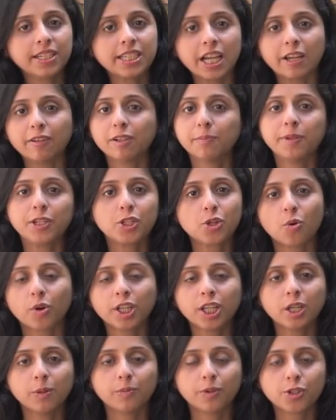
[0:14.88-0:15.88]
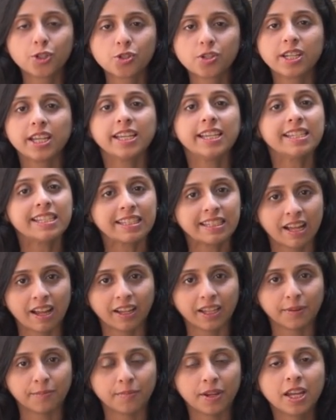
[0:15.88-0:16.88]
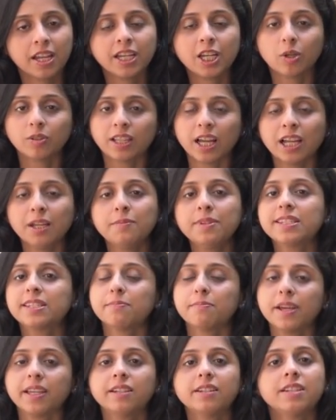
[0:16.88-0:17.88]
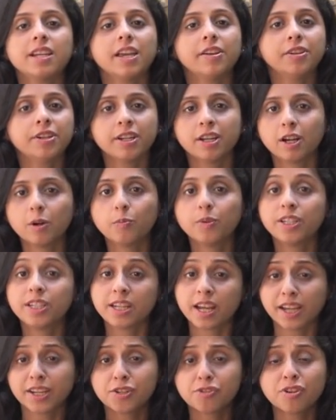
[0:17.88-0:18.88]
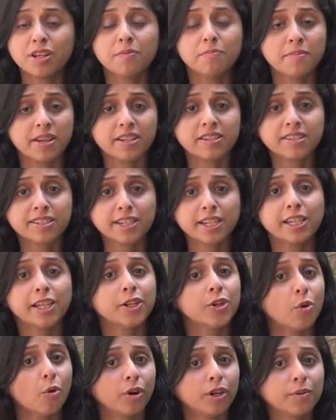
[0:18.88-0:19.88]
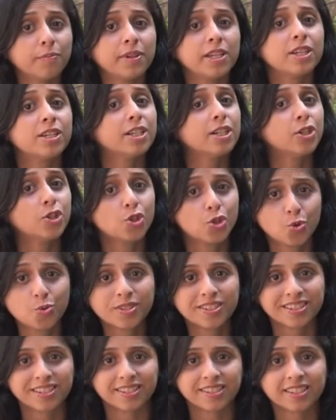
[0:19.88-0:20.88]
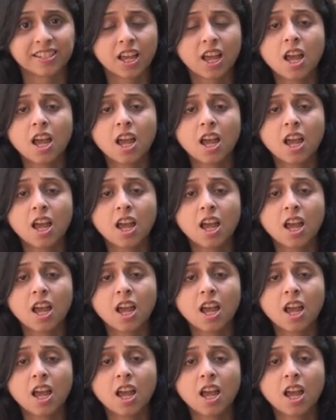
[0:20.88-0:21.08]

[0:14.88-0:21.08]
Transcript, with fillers: that I will be talking about today is thyme. Now thyme is a Mediterranean herb with dietary, medicinal and ornamental uses.